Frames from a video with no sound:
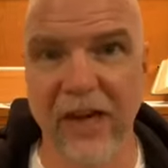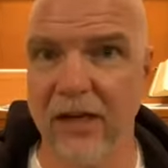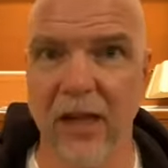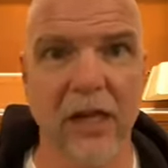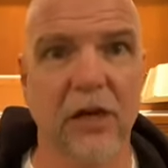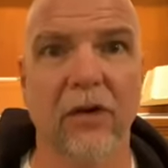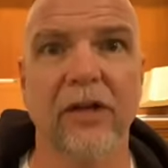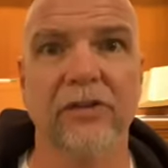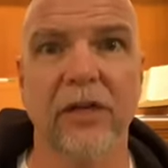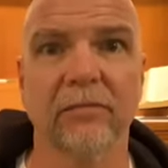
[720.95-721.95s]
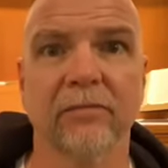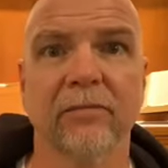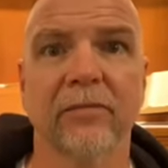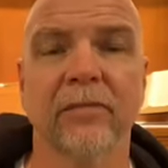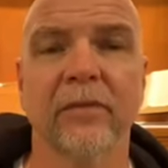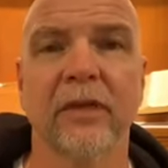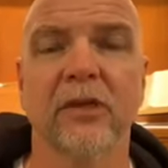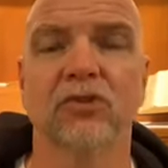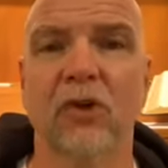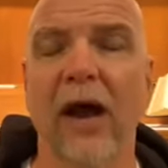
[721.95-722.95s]
fight like crazy,
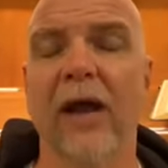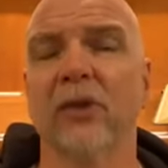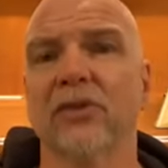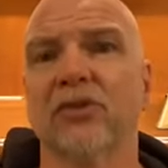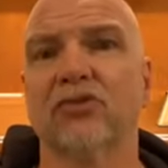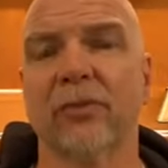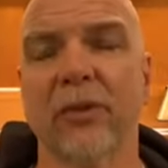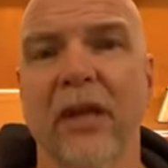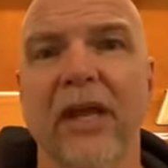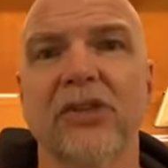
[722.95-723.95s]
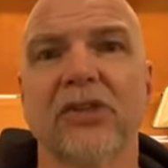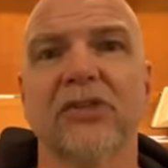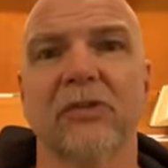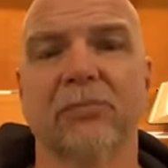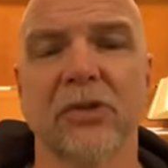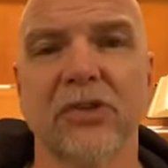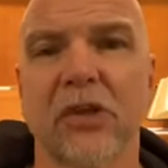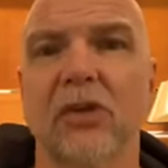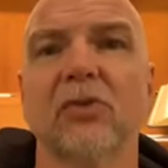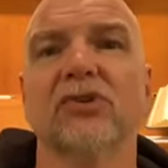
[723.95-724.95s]
trials and tribulations and
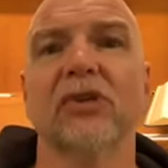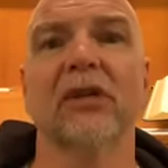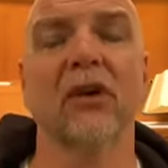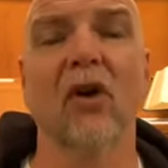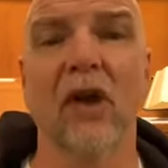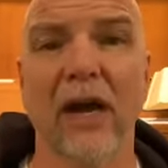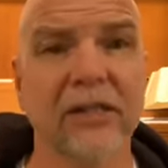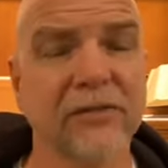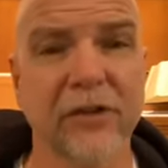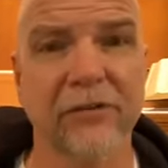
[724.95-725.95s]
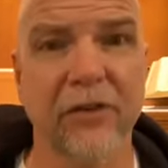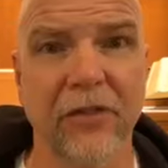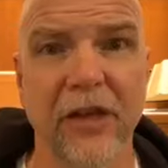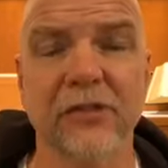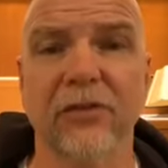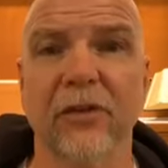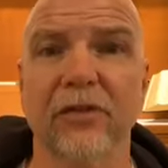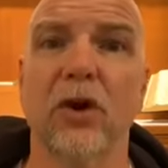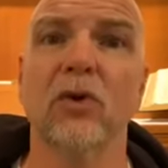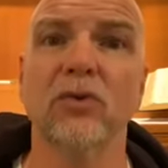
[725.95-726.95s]
persecution and all kinds of different things for
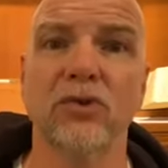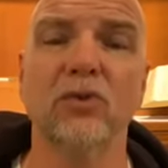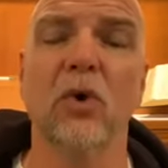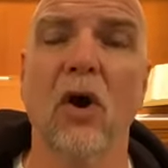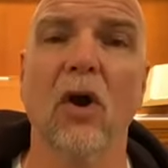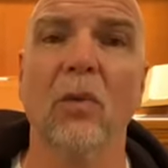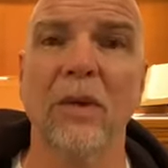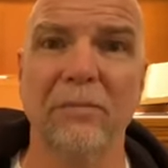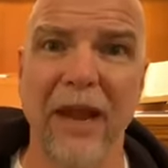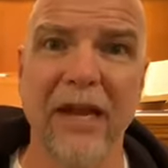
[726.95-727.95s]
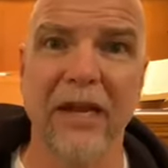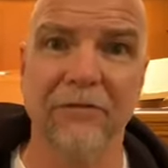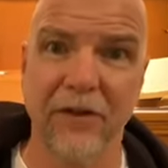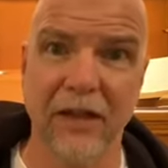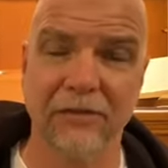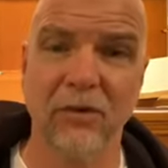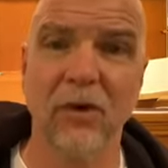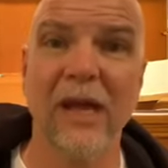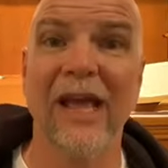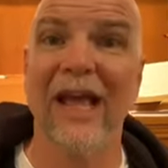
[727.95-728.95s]
those who are remaining
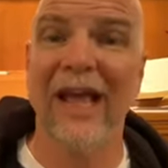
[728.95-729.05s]
faithful,